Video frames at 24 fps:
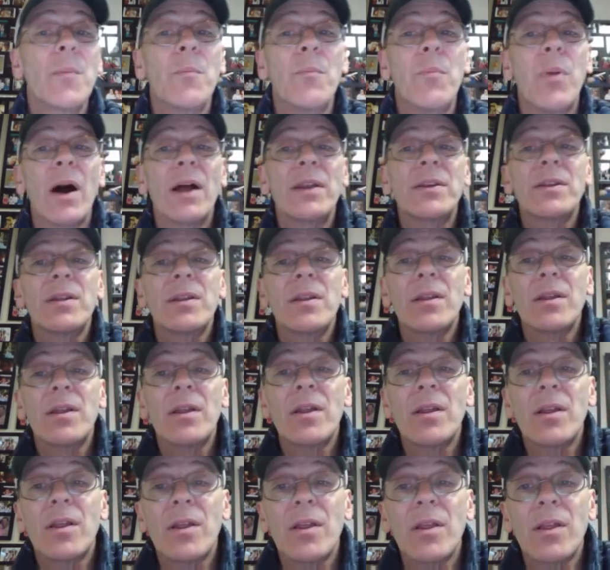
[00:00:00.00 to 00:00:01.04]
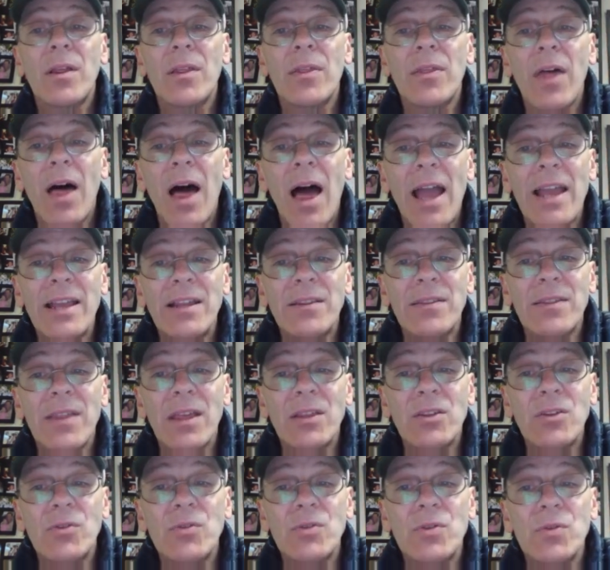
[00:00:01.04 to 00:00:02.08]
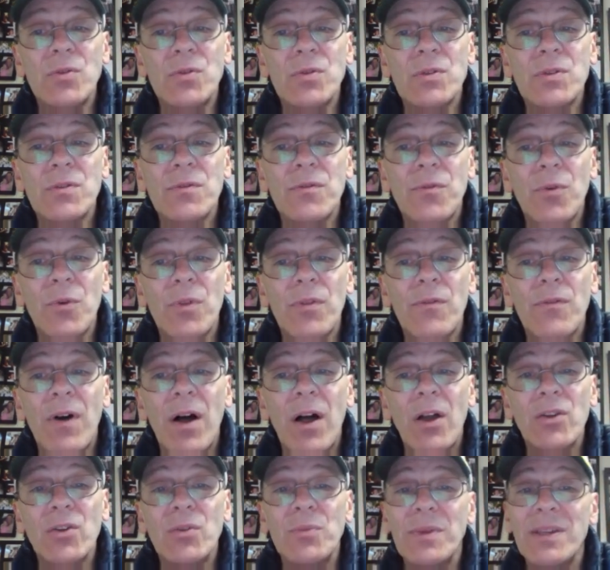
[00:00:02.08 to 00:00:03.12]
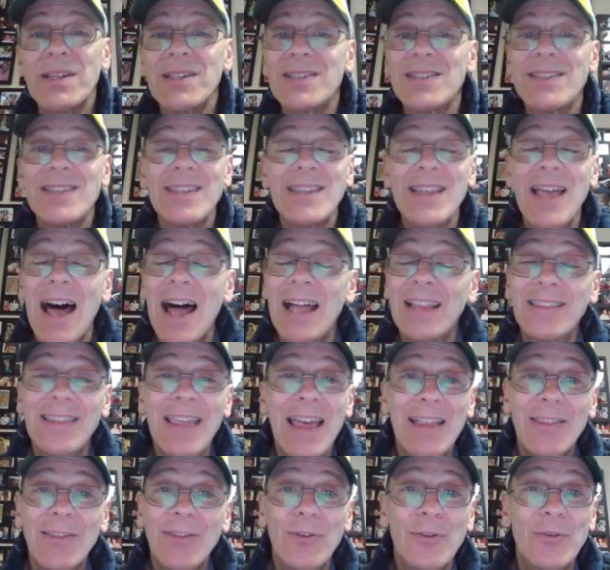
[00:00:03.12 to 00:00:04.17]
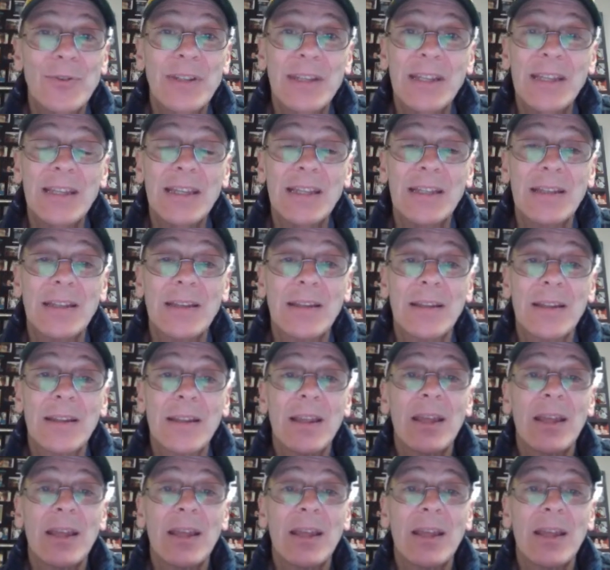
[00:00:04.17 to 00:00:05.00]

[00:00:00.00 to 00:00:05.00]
But the height that you use for the volume is not that 13.